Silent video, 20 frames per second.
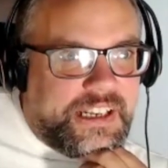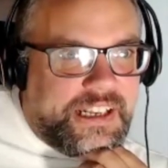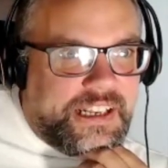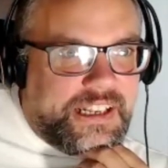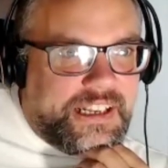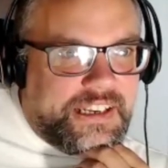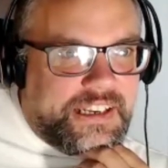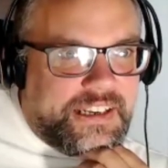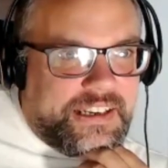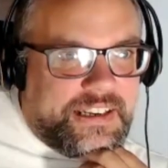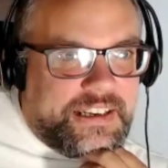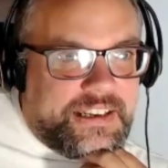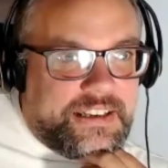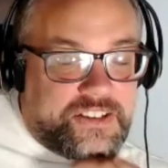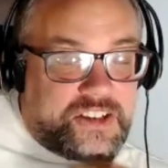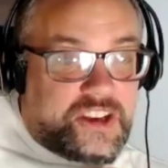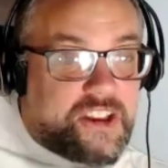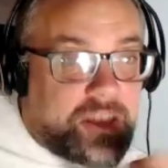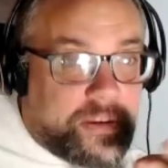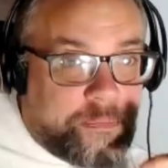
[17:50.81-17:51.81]
And
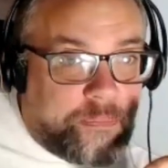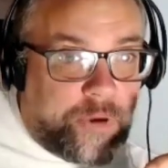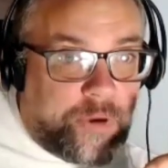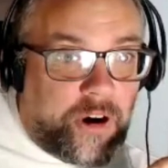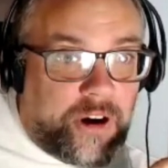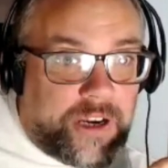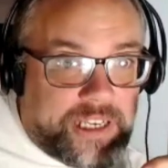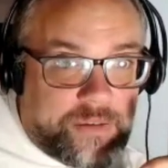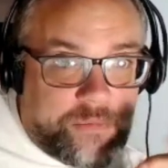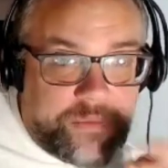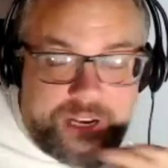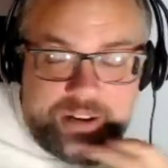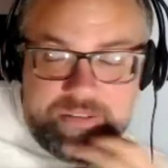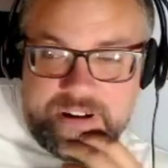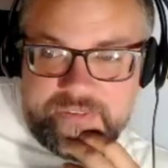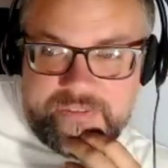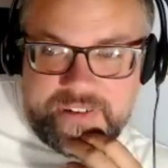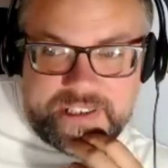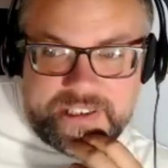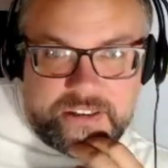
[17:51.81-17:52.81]
to the point where
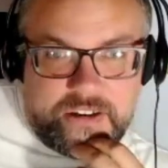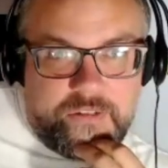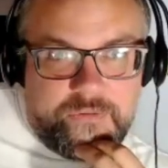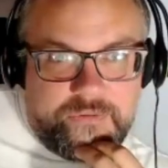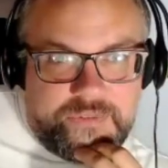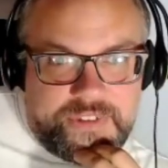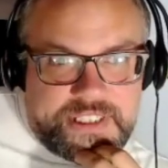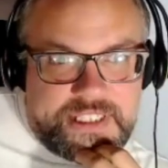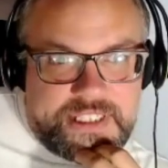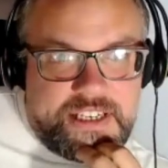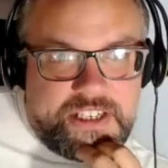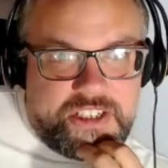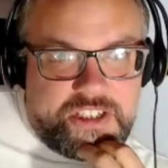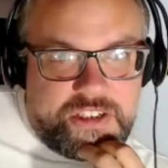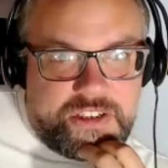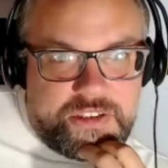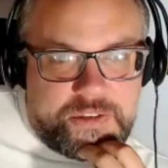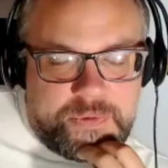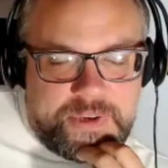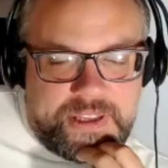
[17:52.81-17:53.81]
I've had
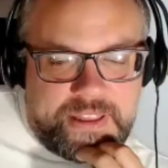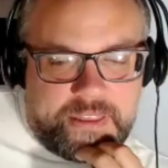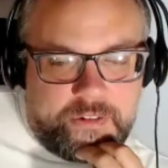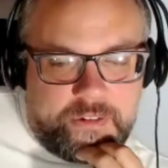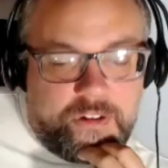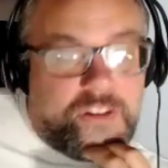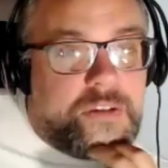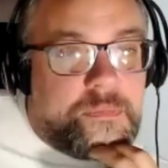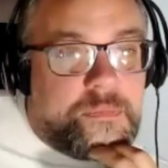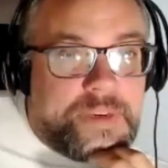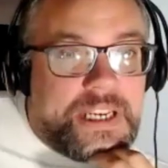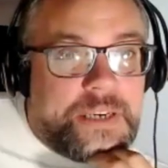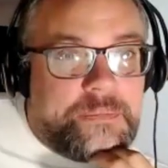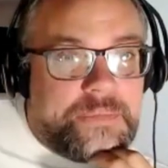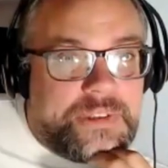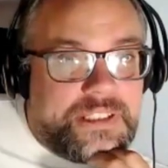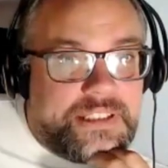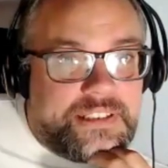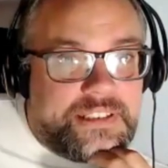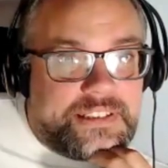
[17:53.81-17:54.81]
conversations with other
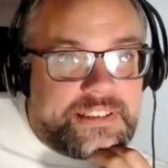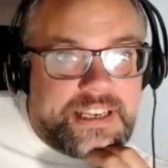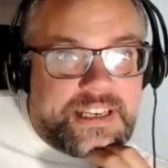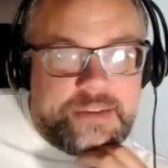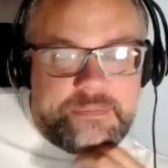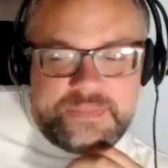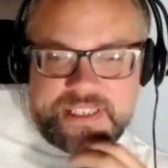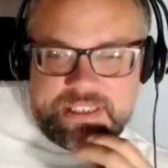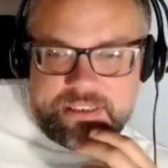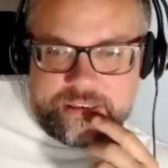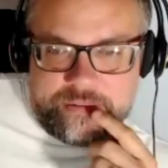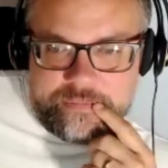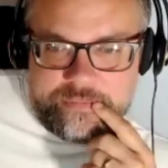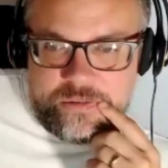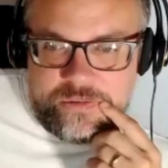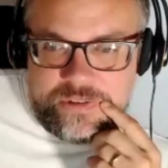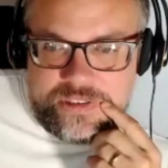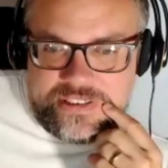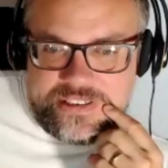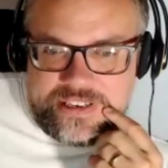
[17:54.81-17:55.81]
people in the skeptic
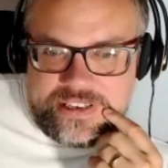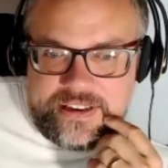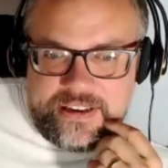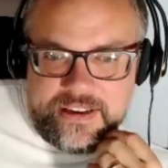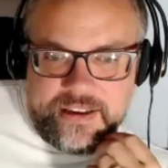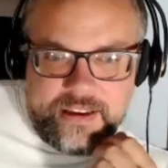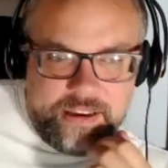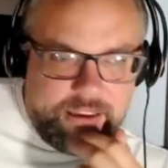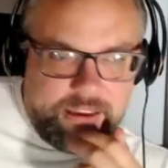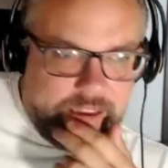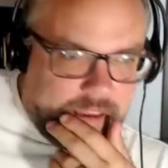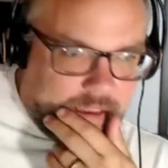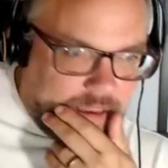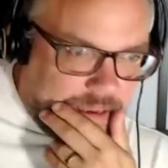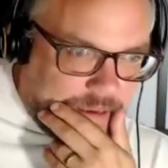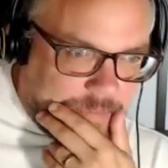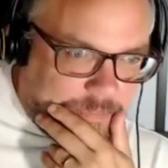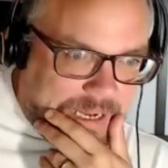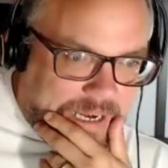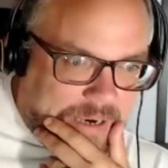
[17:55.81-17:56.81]
community
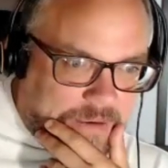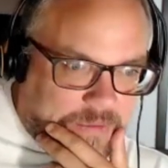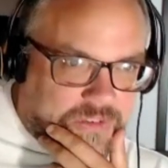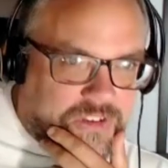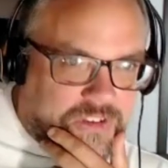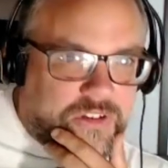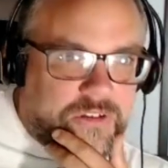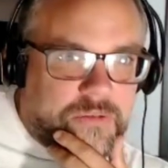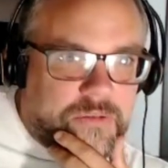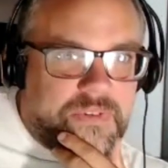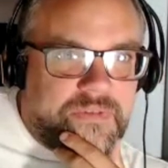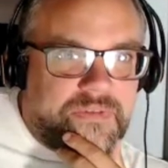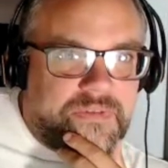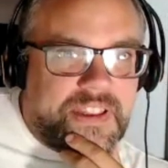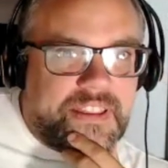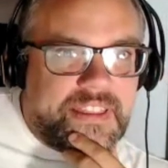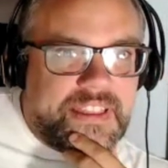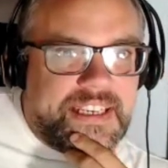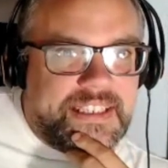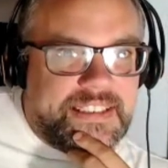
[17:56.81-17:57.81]
about some of
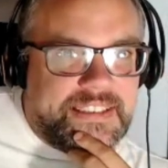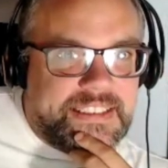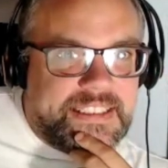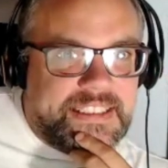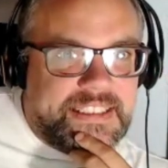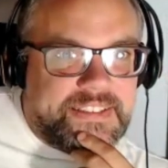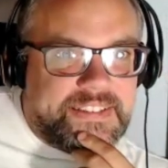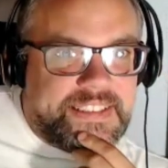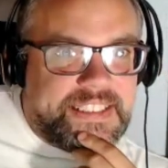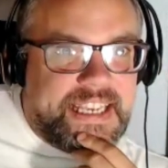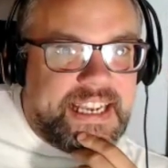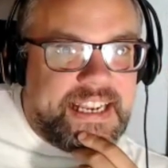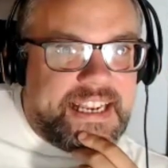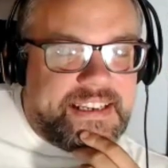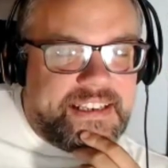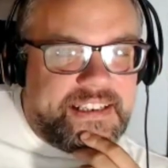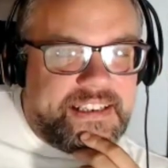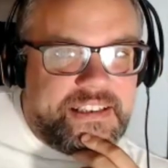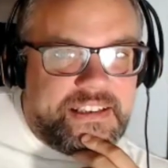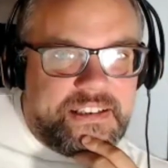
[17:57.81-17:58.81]
the things he's said,
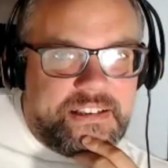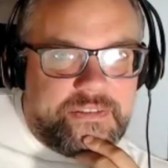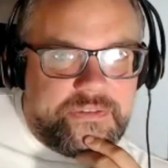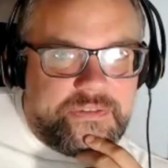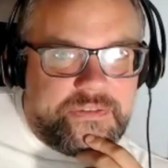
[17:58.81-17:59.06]
and